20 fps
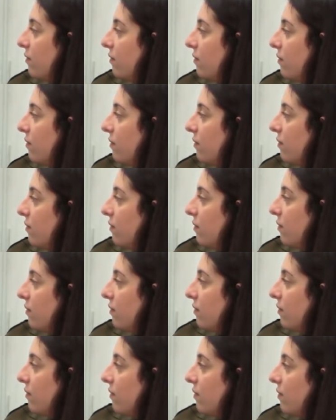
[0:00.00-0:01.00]

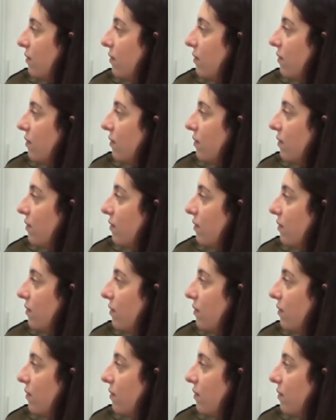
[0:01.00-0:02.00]

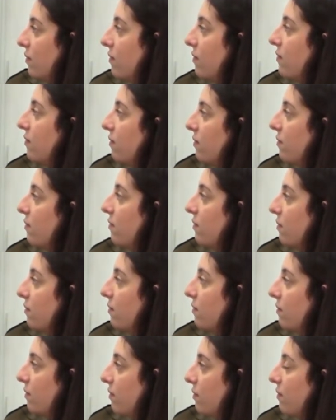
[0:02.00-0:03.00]

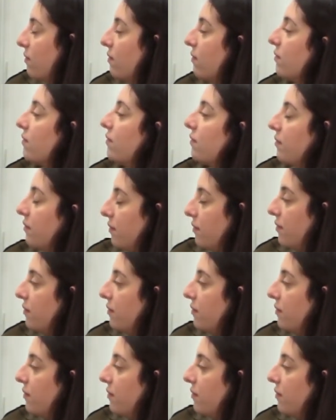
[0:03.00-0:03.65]
[no speech]